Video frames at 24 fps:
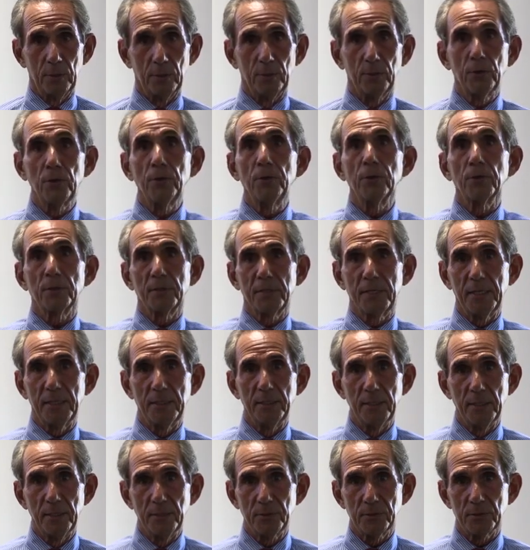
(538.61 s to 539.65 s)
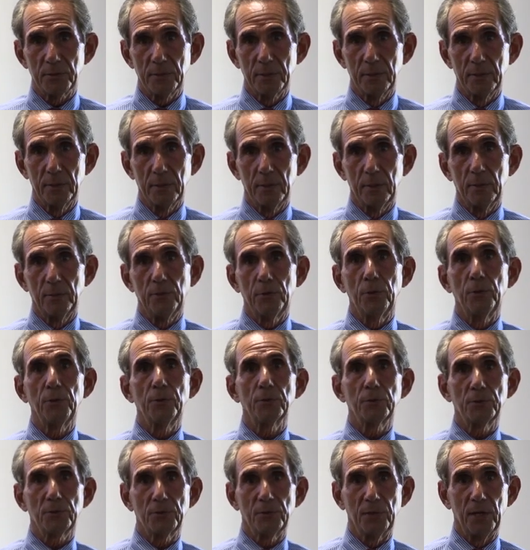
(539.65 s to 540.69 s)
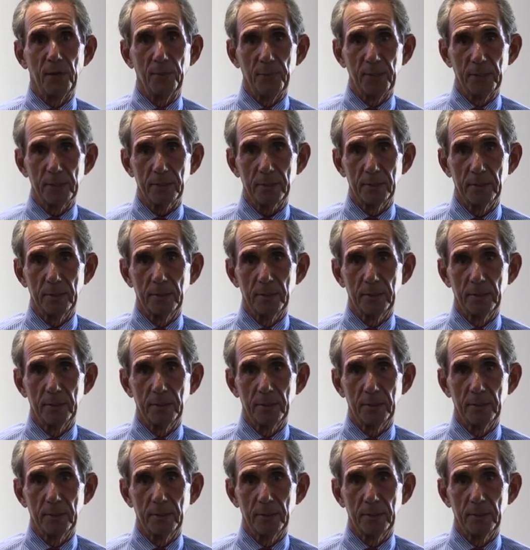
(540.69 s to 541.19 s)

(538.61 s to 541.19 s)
to your kidneys, to your stomach.